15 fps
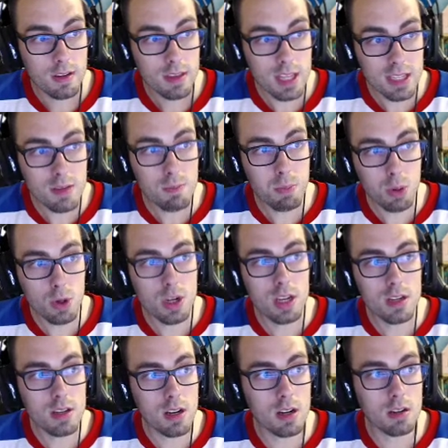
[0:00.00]
That's a pretty
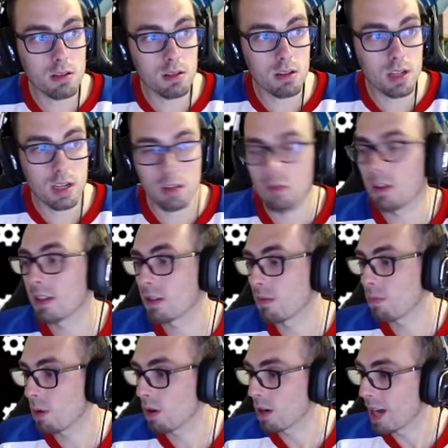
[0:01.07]
darn looking
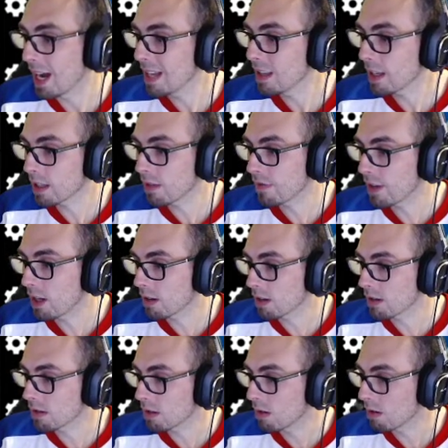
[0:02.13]
aggressive bird. I like the
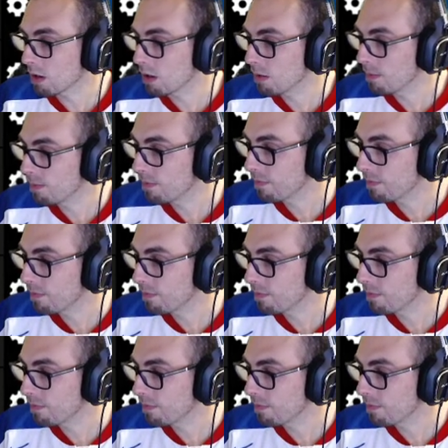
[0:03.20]
Falcons logo.